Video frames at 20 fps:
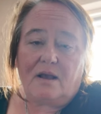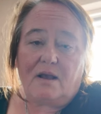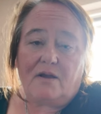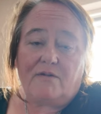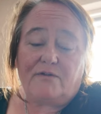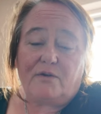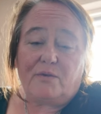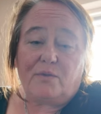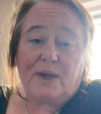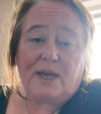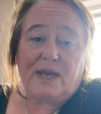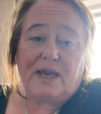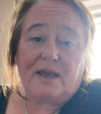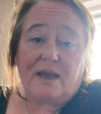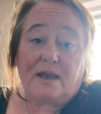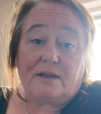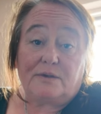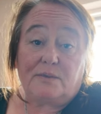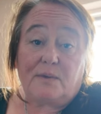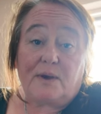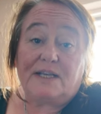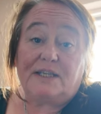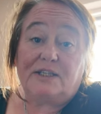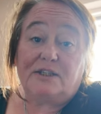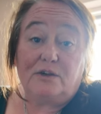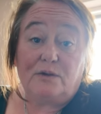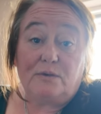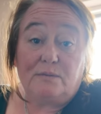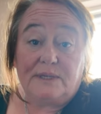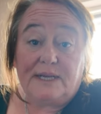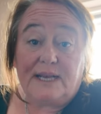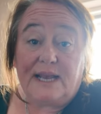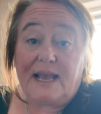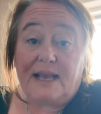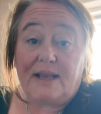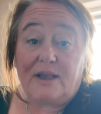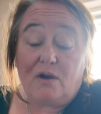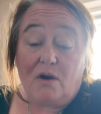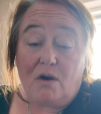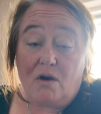over a week ago, so I assumed it
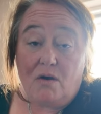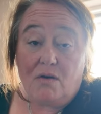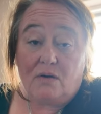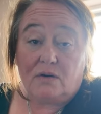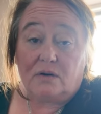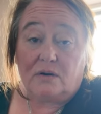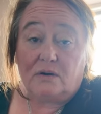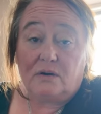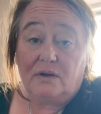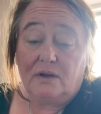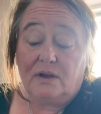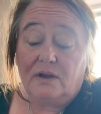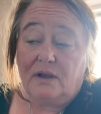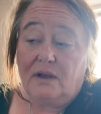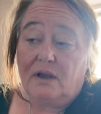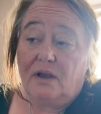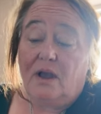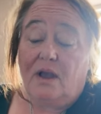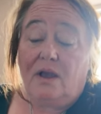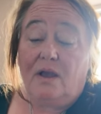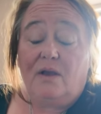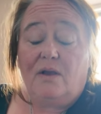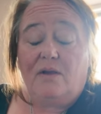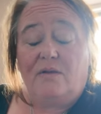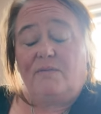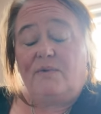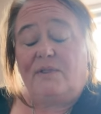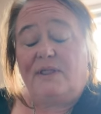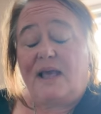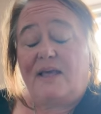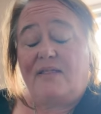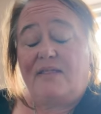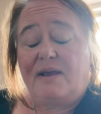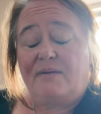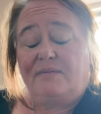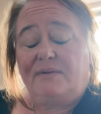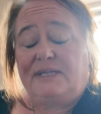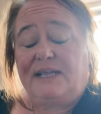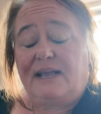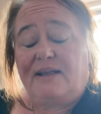had gone. Well, and
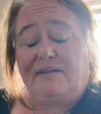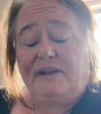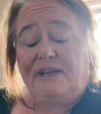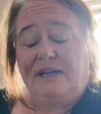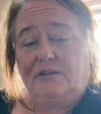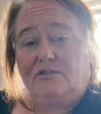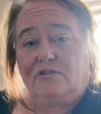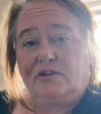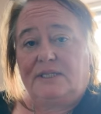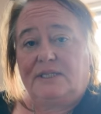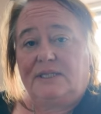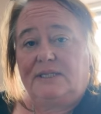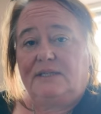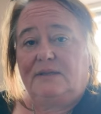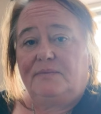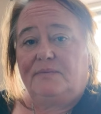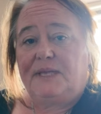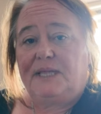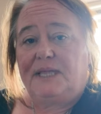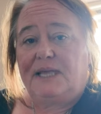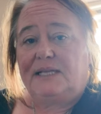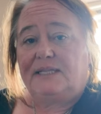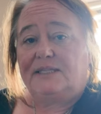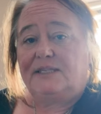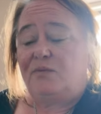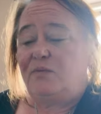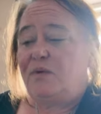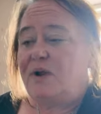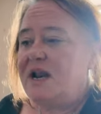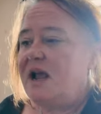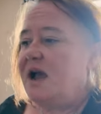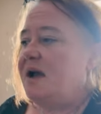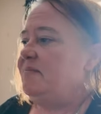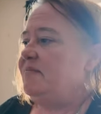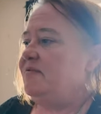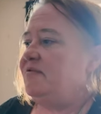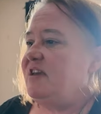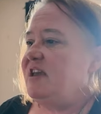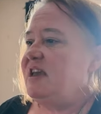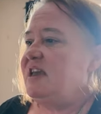that was very interesting to me then. So when I'm
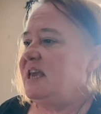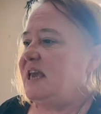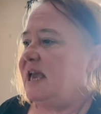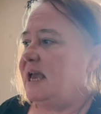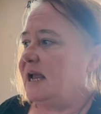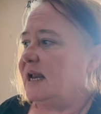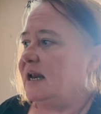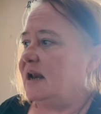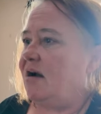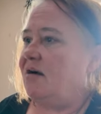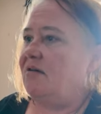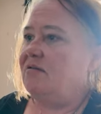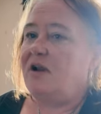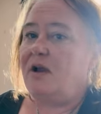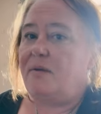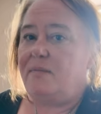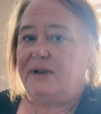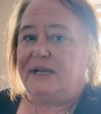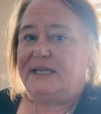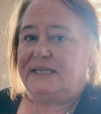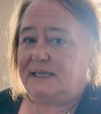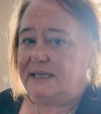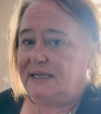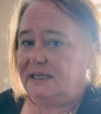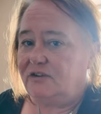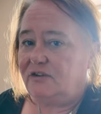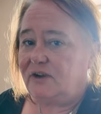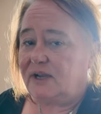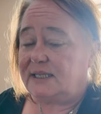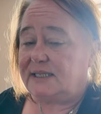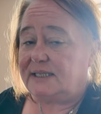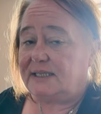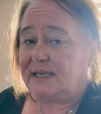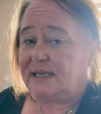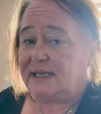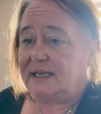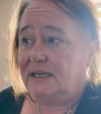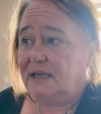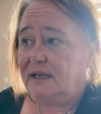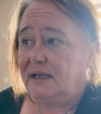thinking, oh, nobody's
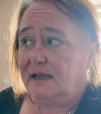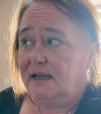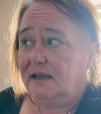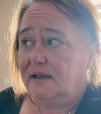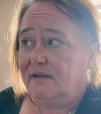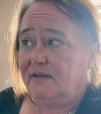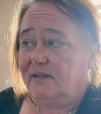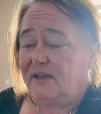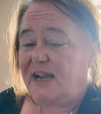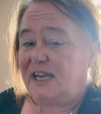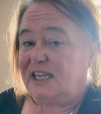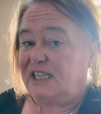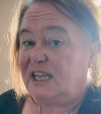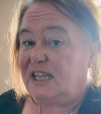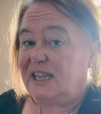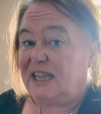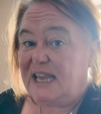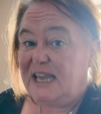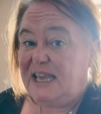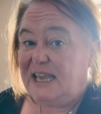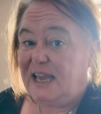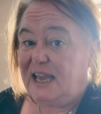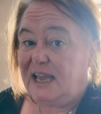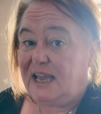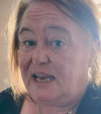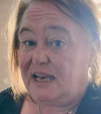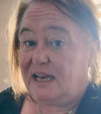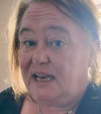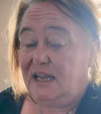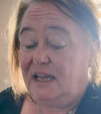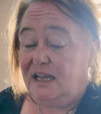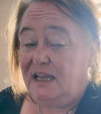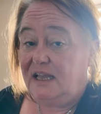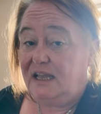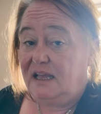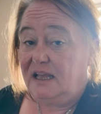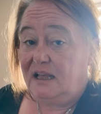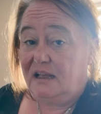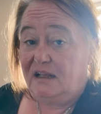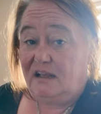interested, they're actually thinking
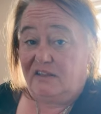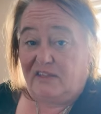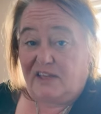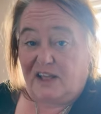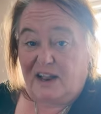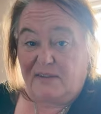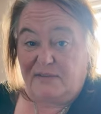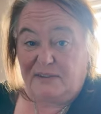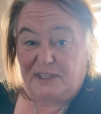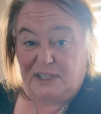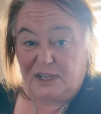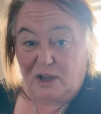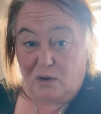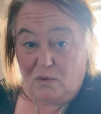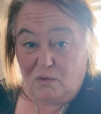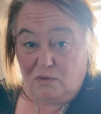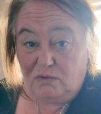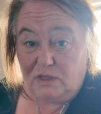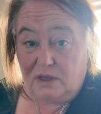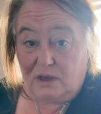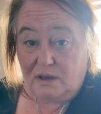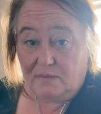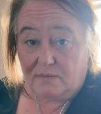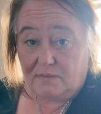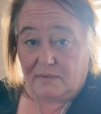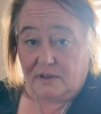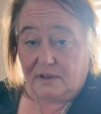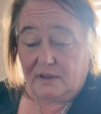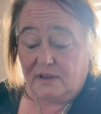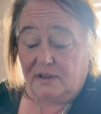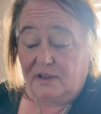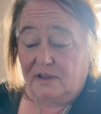that I've sold them.